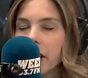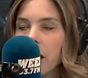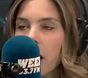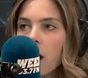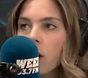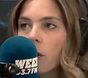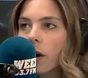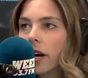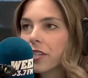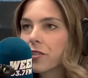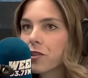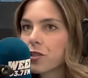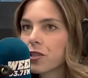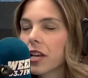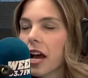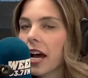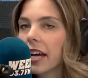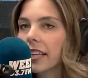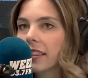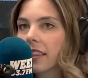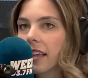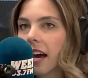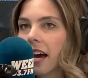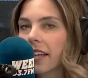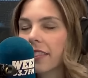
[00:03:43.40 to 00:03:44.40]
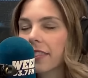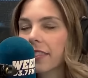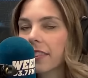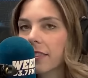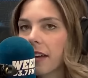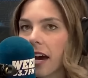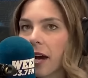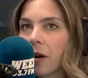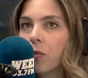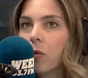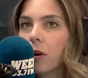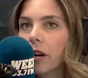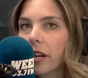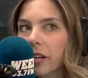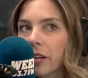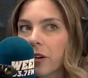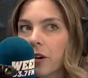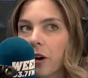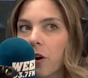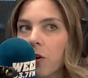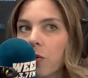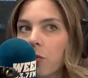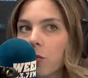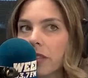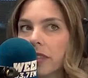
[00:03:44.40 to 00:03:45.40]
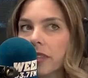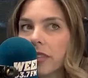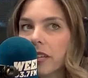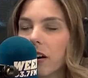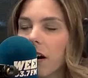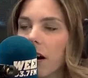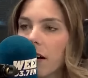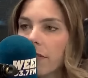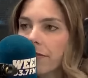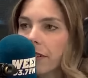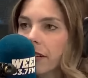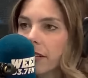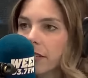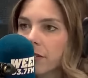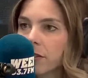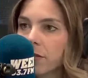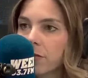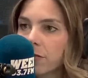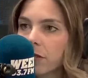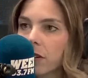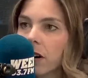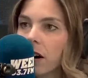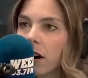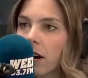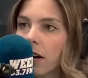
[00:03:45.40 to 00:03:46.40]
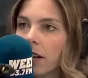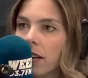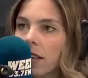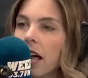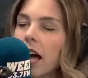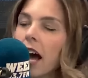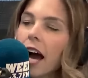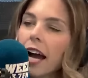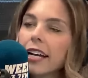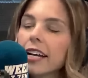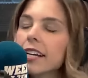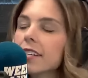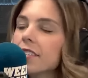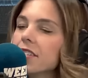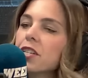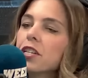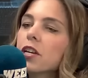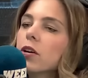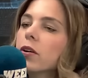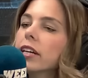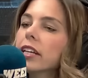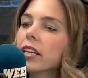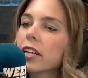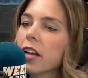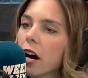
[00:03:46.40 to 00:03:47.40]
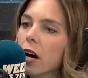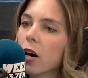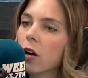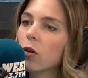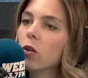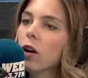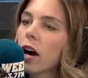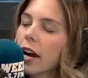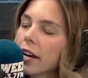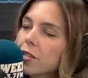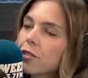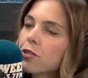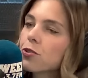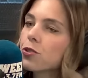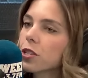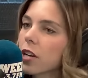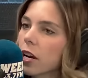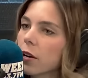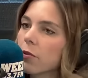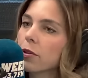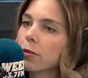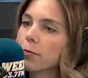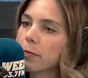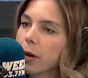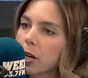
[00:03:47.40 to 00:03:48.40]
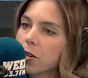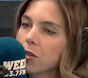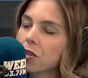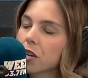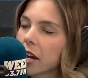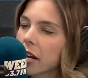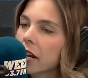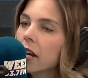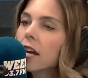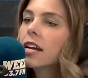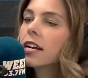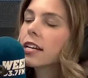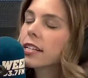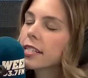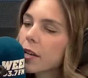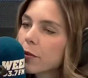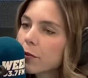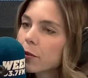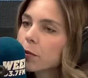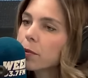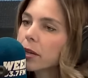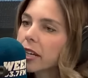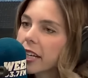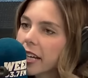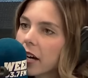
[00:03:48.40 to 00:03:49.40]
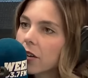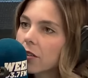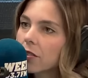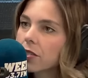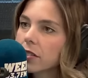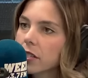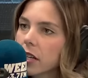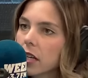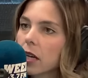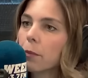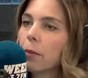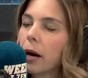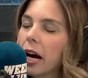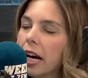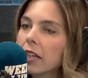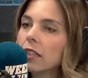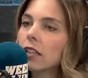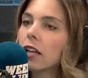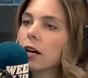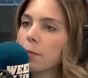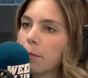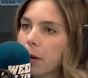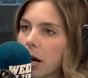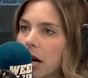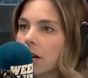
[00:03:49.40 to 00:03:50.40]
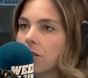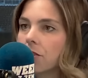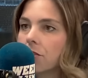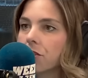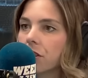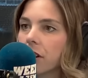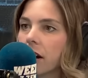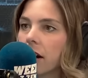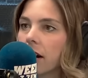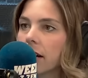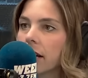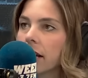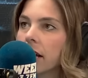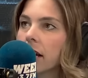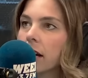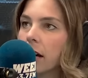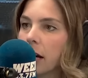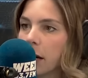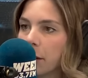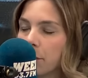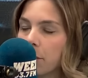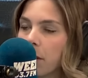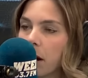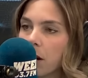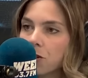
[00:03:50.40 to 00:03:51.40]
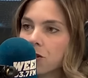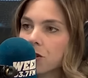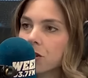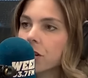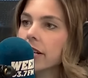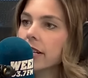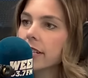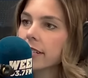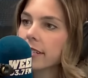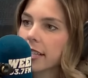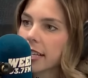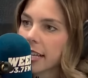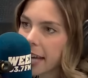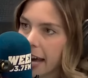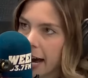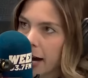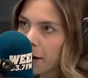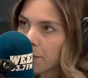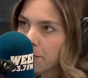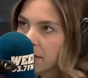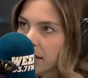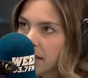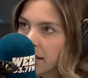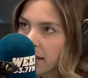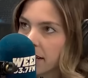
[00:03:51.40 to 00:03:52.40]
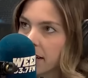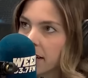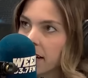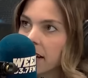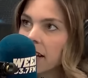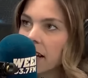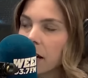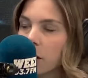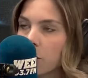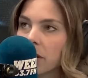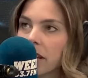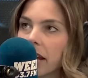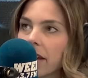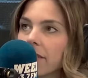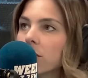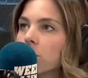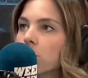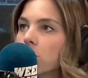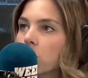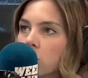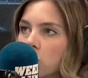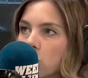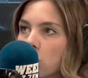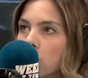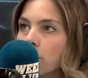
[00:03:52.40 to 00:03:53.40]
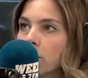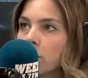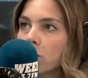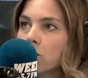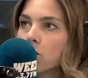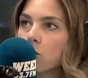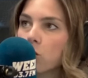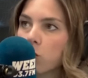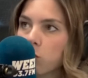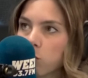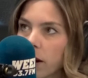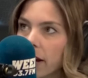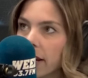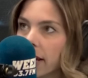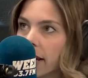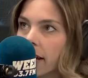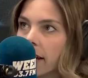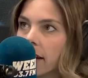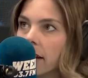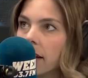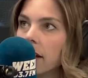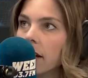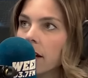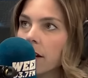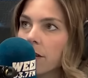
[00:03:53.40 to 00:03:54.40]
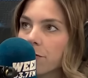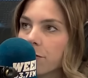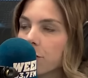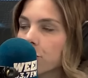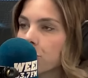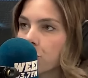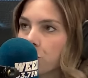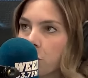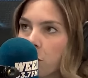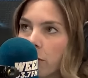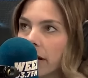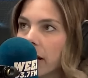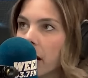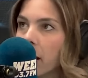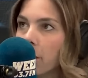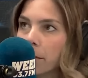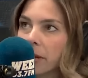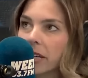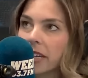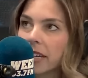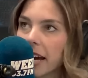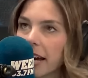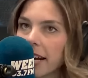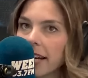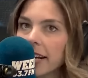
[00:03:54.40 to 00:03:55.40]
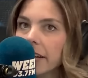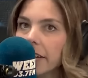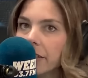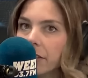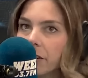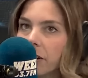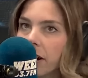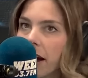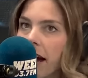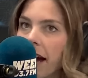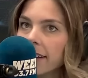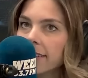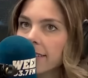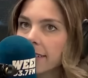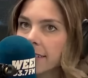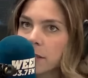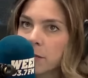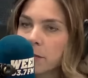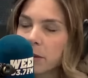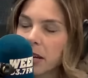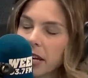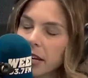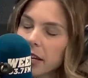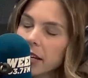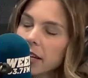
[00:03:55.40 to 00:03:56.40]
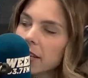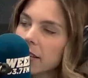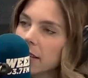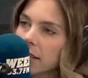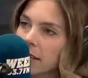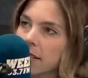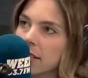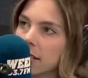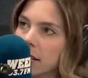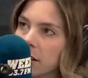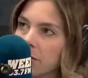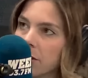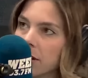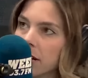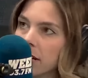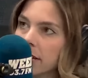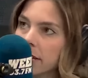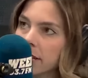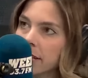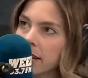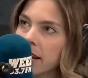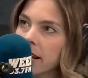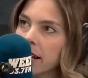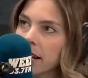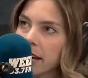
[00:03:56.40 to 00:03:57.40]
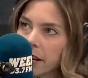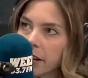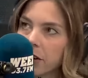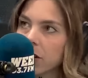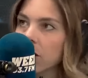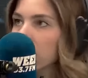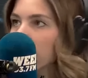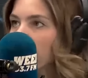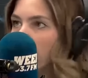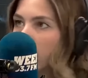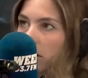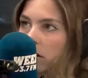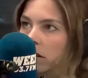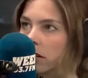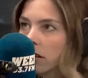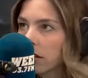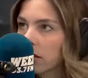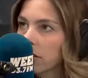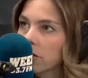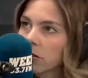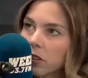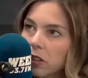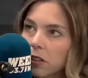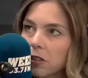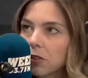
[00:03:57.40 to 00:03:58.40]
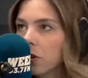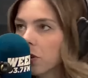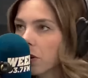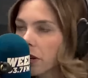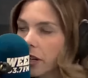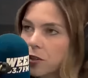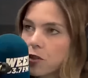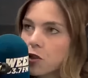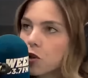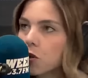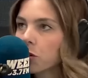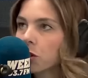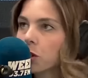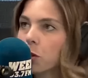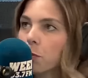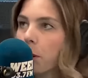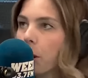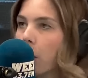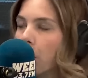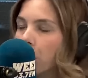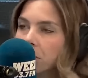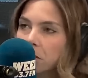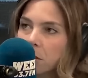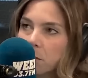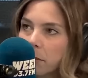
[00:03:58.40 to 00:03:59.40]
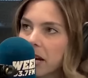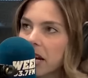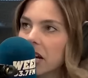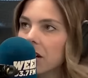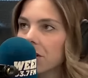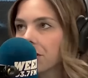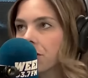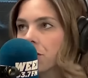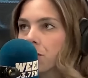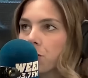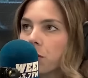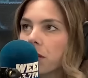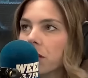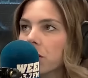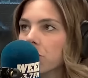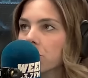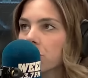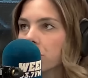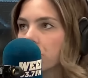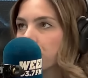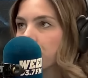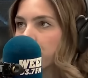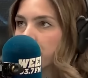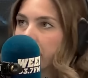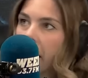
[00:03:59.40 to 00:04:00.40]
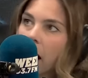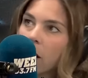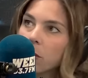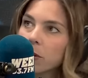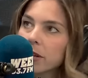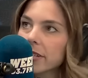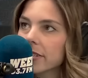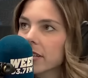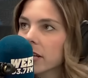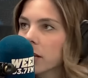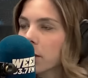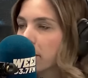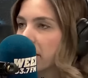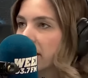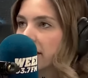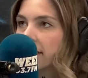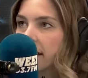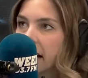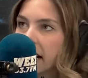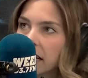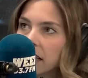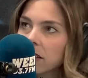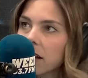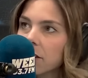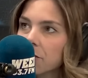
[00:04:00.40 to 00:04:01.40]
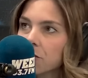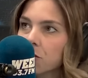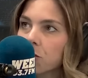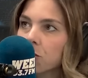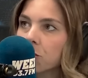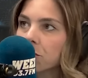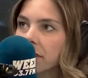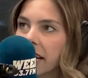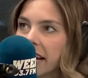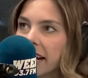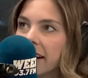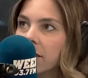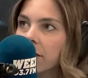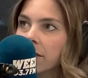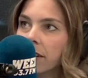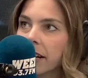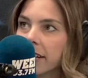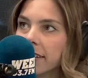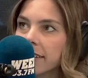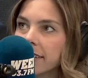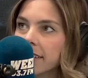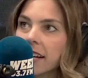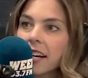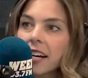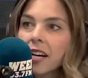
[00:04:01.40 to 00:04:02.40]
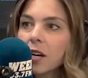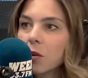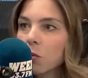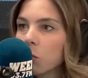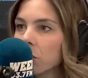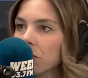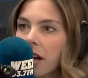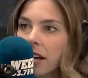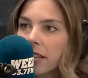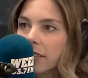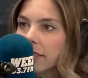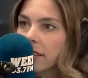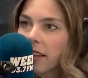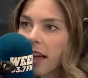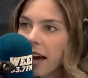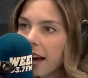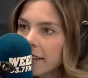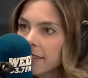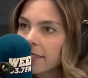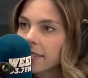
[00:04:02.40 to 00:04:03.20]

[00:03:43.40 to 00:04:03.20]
I know. I just, I, I, I want to go with the offense overall. I guess you know what? No, I do start with Marchand because everybody else is going to pile on Pastrnak, and Marchand is the captain, and we gave him so much credit for showing up and getting in their heads at the beginning of this series. And oh, look, look, look at you! You poke the bear. This is what you do. Now he's going to be a psychological terrorist. Well, not the